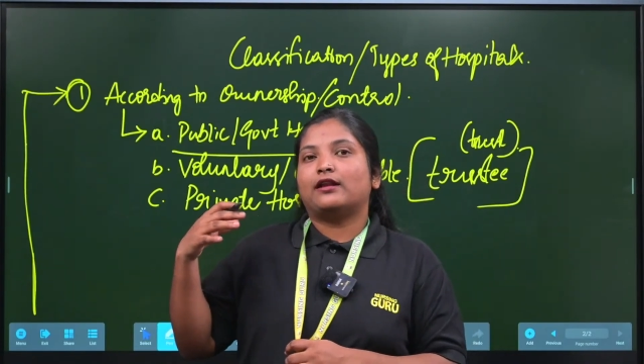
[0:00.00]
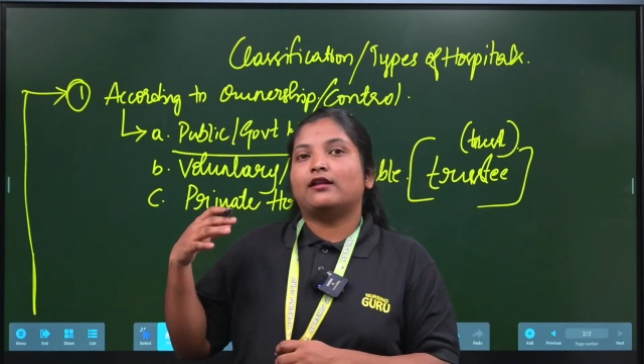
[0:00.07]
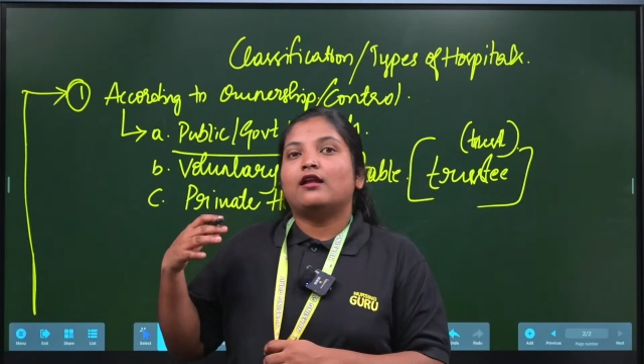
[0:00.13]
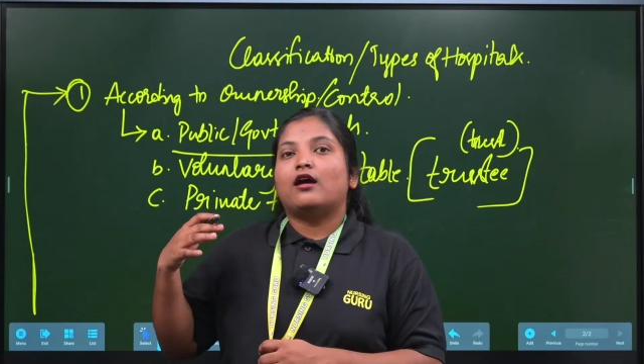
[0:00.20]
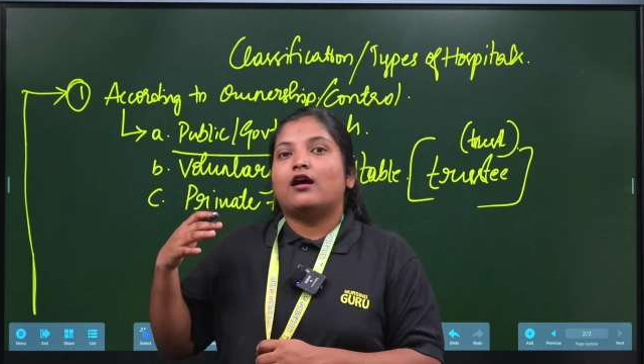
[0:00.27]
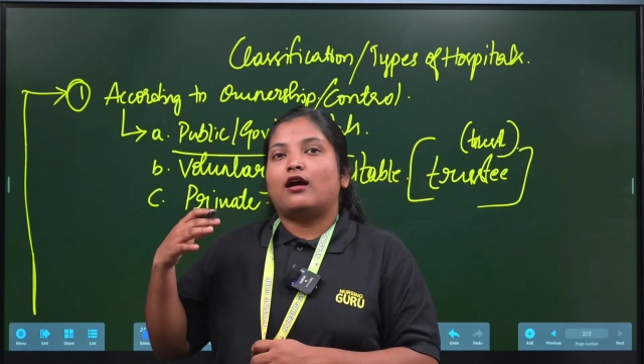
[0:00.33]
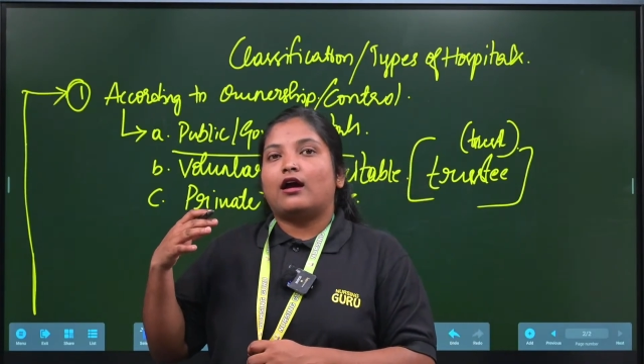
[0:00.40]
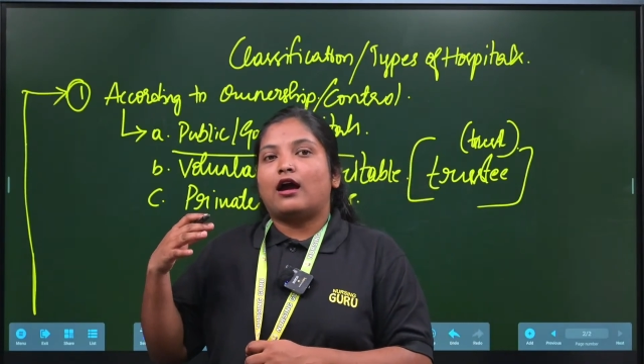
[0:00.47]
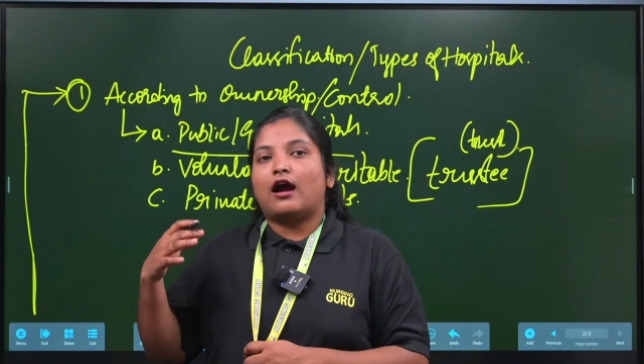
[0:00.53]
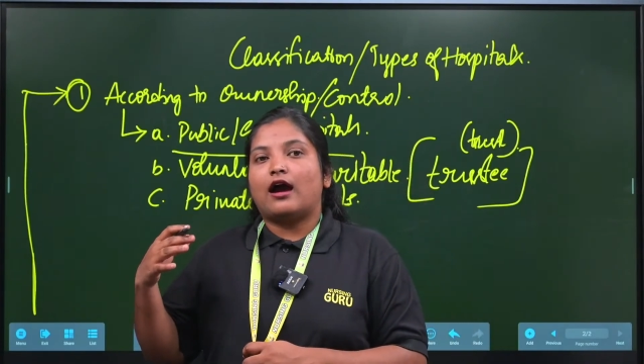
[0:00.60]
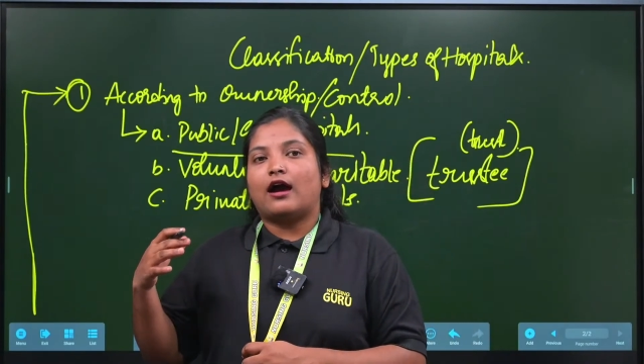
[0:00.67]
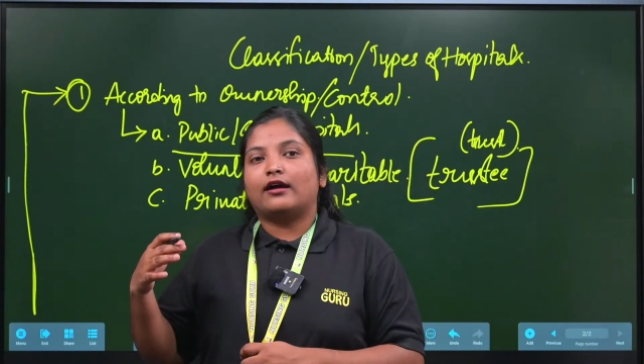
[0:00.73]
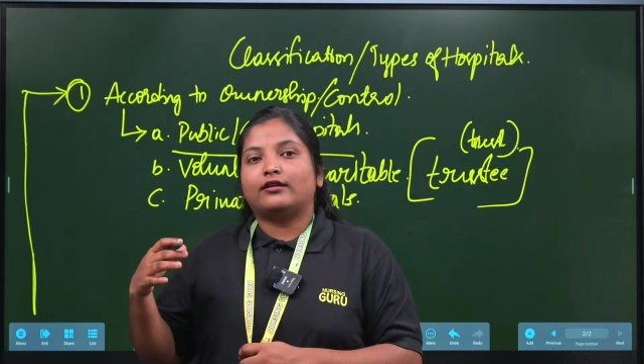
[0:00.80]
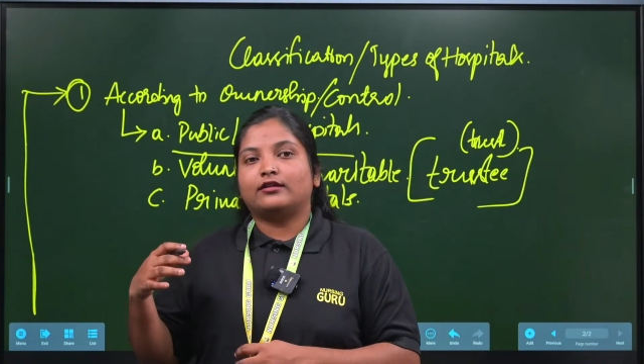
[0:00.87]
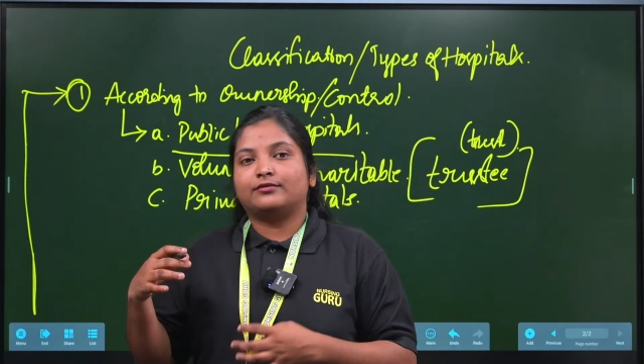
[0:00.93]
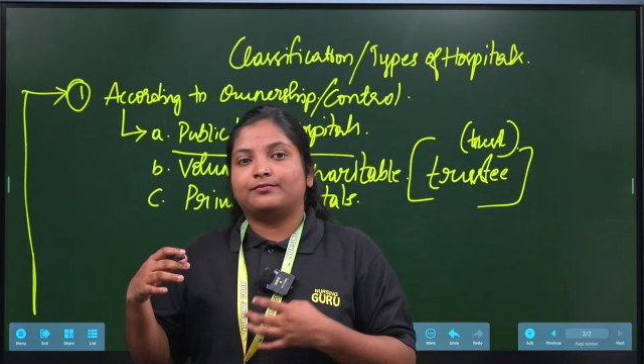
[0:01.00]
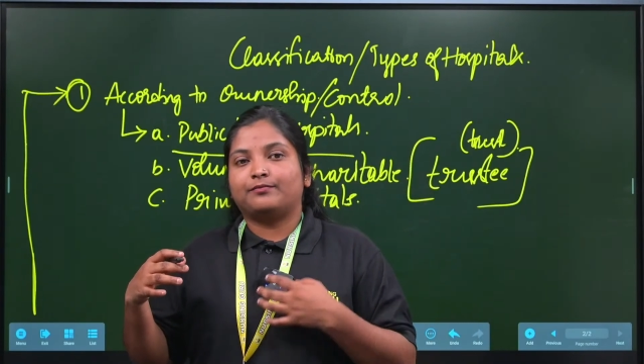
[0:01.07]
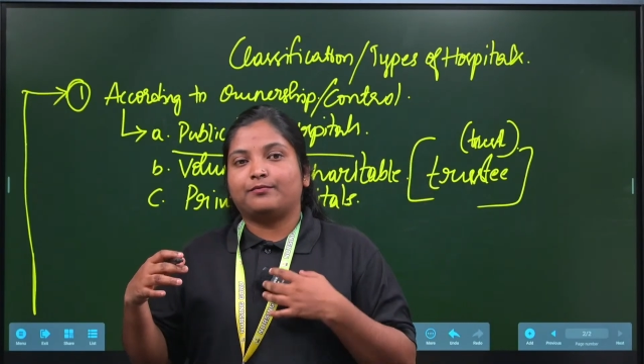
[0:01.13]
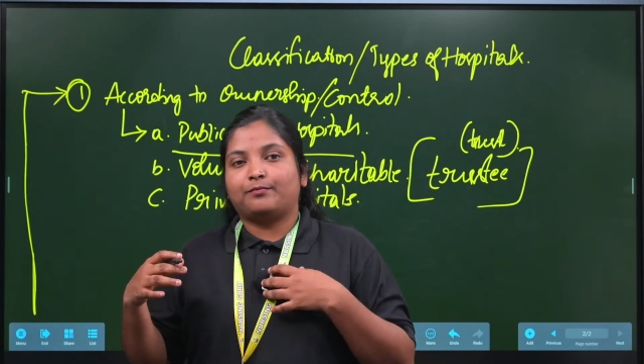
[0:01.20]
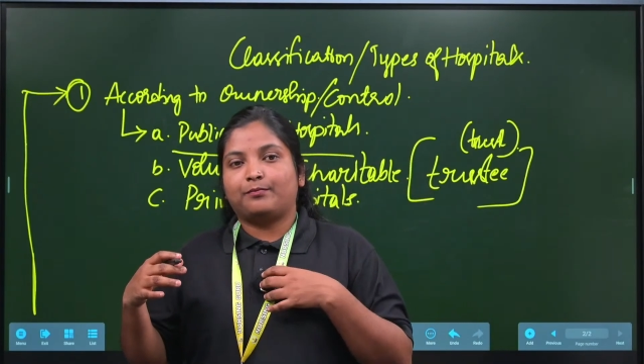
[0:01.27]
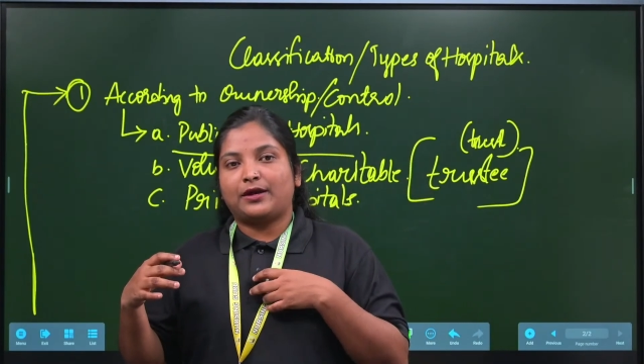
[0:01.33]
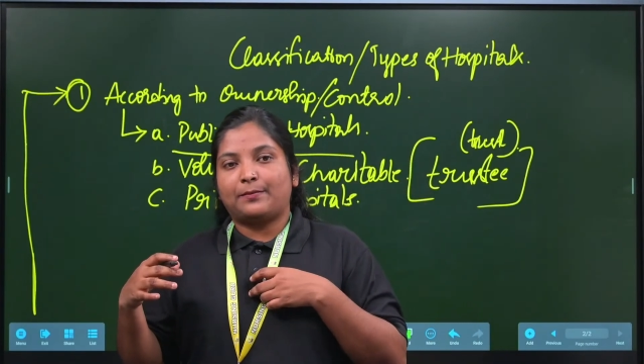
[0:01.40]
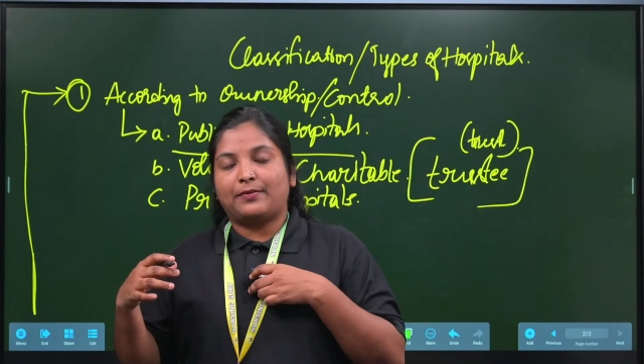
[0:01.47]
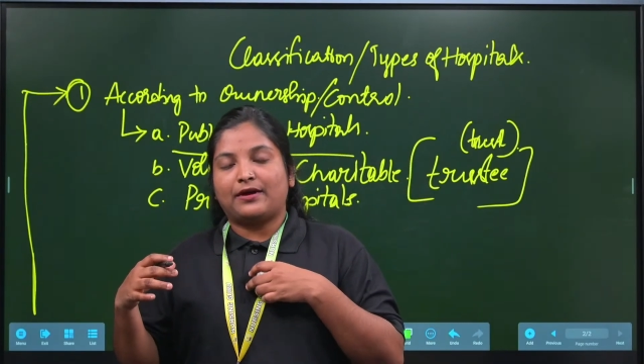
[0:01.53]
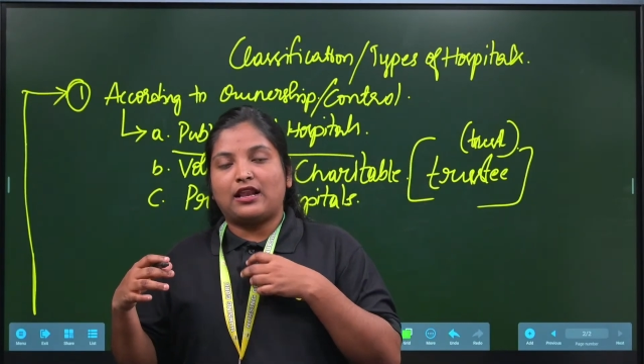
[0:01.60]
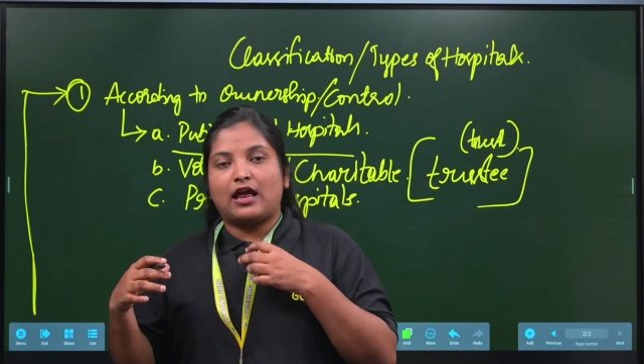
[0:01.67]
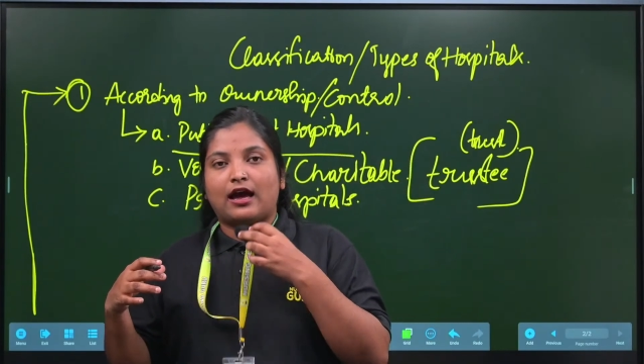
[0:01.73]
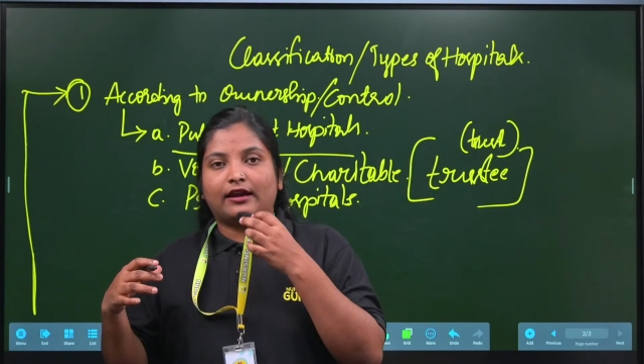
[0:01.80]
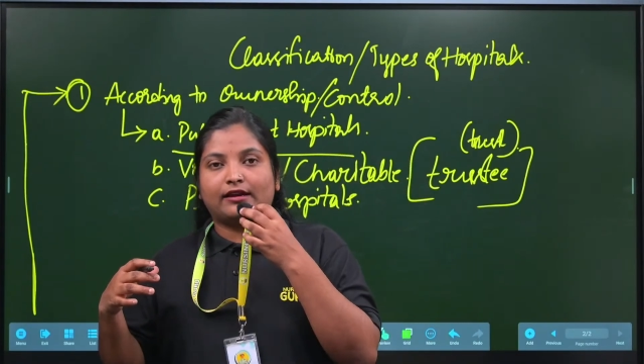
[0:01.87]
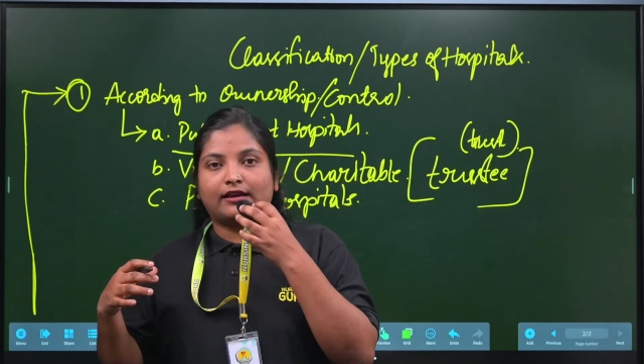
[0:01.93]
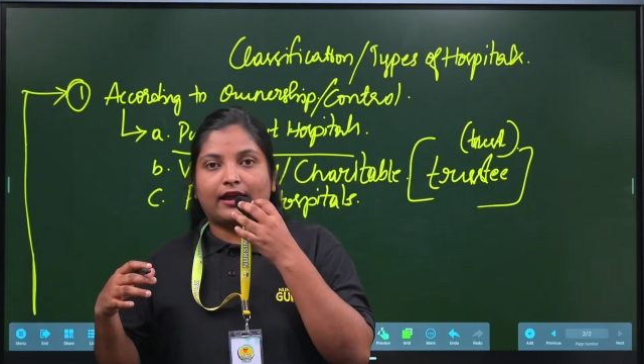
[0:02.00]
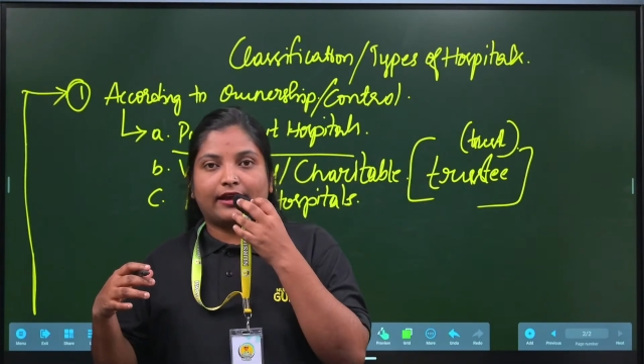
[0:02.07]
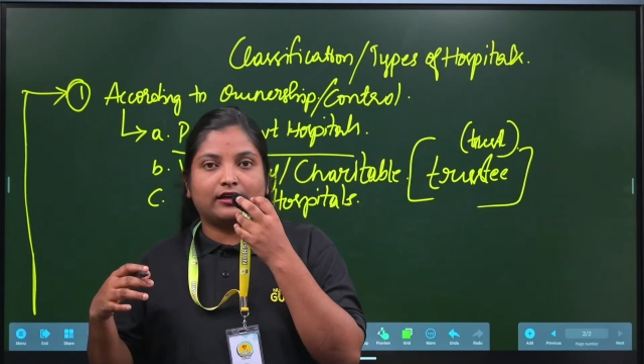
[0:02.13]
are like